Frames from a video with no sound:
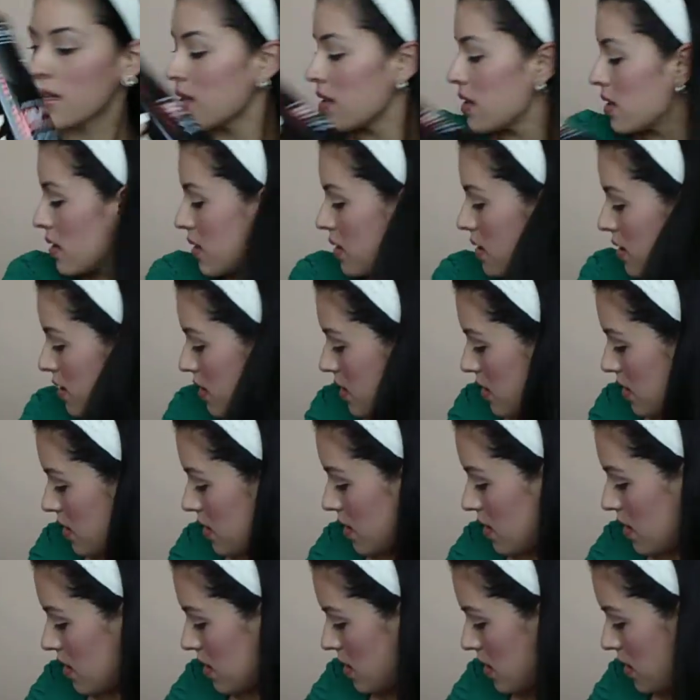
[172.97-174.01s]

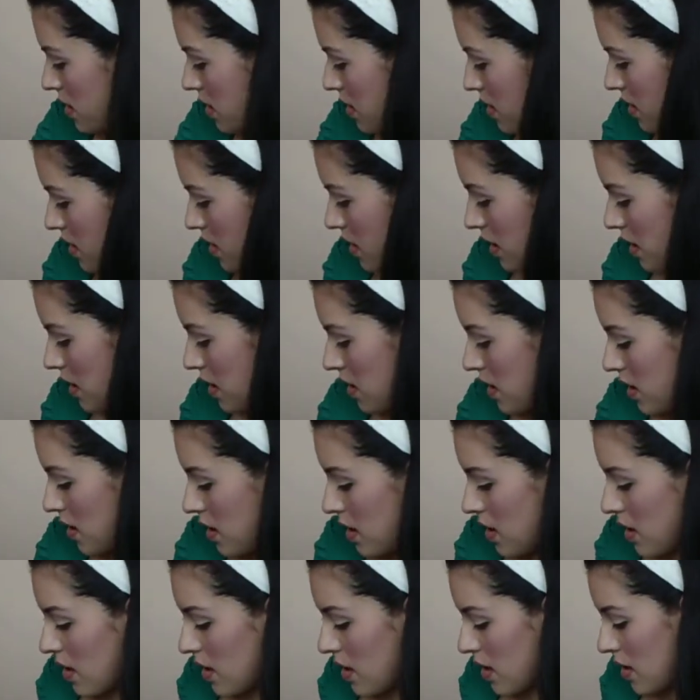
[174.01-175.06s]

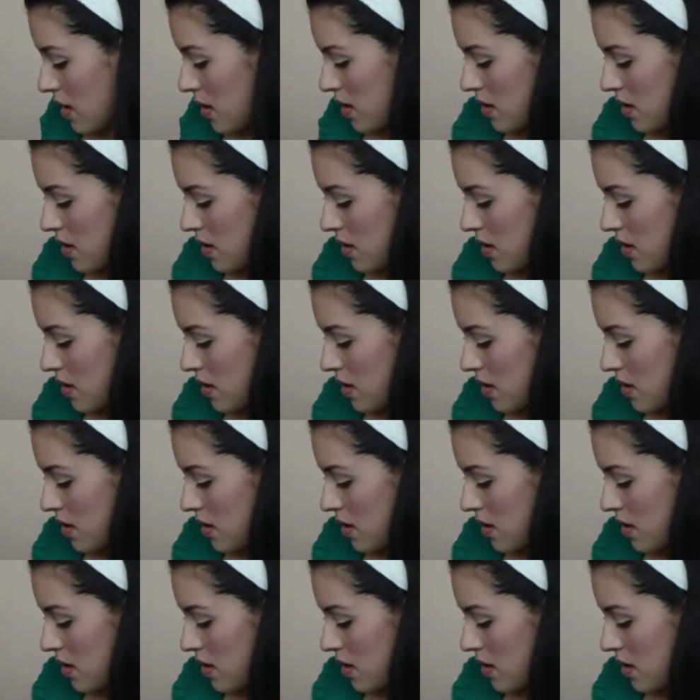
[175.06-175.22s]
[no speech]